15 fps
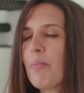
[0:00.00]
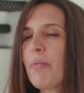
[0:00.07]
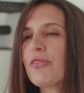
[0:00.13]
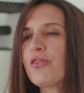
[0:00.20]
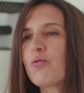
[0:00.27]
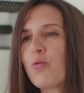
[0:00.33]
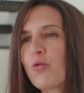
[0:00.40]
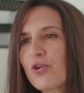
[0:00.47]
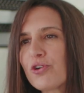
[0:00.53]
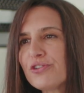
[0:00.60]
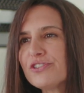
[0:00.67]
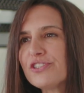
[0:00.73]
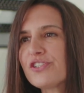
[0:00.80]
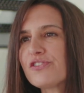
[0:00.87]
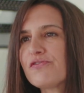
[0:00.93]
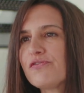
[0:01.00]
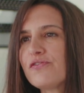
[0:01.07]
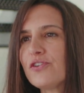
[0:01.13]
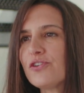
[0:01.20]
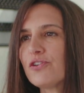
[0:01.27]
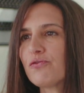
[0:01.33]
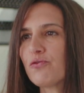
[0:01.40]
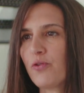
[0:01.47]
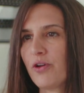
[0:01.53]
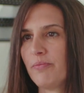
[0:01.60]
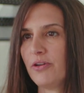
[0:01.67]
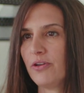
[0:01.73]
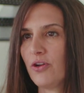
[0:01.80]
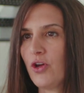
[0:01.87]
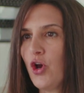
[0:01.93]
But the world is full of
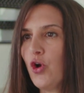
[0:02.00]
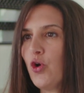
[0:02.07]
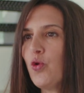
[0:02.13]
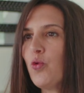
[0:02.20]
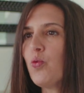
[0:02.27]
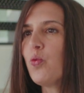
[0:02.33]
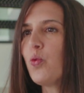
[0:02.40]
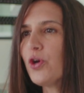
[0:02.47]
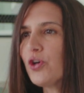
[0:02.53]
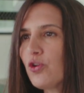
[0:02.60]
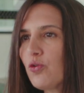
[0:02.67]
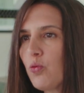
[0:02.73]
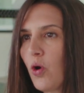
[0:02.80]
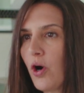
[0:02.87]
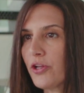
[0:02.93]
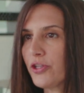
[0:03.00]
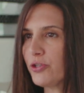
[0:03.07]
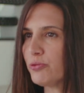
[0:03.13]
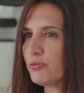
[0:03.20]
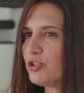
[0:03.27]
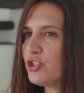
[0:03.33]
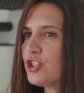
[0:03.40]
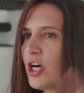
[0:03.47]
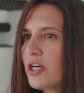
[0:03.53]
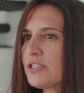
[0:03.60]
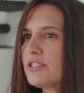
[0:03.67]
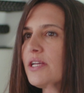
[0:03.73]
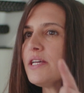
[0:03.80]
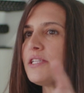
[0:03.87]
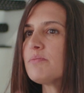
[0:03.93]
women who will want you
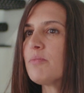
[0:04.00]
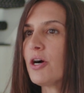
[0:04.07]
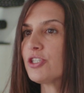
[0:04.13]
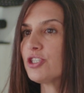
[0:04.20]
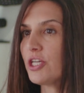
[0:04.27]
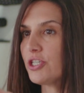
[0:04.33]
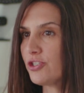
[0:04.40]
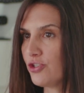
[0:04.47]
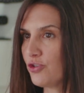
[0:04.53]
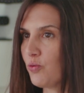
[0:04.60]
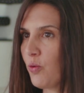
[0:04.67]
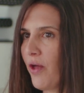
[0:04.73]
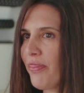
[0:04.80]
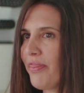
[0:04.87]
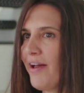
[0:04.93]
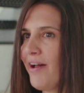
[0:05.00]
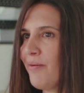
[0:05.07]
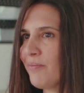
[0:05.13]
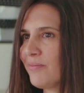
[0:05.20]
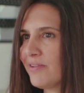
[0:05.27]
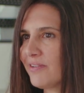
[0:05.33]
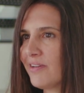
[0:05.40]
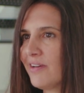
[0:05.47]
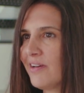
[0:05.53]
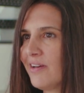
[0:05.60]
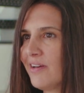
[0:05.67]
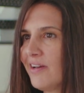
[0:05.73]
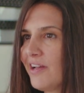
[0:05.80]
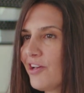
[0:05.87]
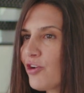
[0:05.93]
just as much as you want them.
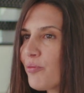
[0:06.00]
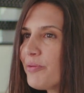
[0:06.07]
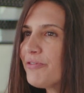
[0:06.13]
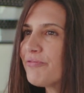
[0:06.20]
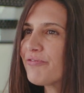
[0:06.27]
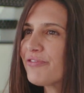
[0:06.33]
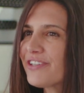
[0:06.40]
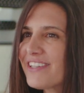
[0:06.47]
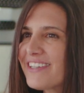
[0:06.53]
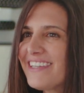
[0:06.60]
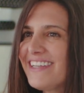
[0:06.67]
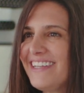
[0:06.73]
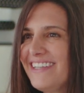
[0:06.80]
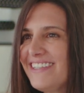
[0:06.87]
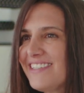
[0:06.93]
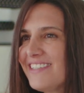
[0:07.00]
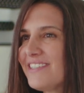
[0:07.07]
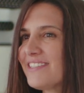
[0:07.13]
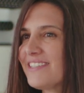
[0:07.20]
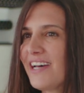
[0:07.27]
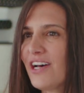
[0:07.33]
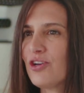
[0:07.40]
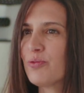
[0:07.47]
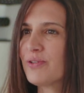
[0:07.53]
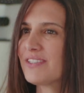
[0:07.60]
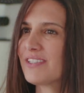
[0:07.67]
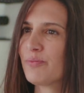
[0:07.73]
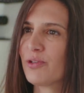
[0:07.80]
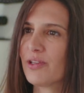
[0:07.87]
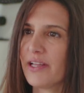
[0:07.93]
It'll be really easy to tell when
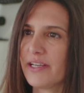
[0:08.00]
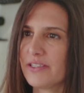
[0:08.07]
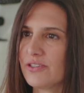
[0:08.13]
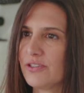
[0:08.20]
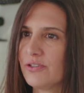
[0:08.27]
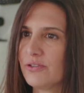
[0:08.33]
someone likes